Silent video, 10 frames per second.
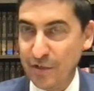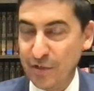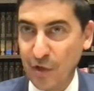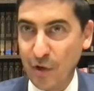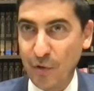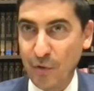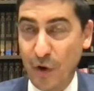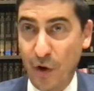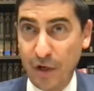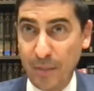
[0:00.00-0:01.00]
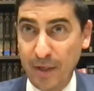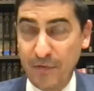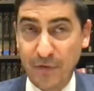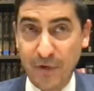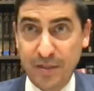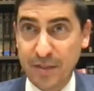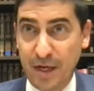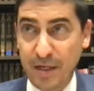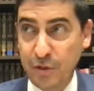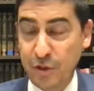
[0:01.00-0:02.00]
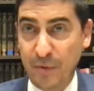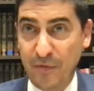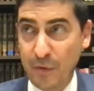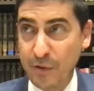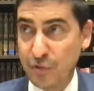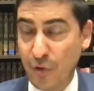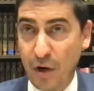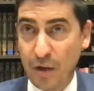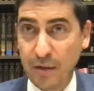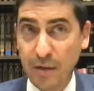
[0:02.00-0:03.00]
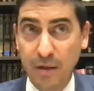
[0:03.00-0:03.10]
So the argument for Nissan should be very strong.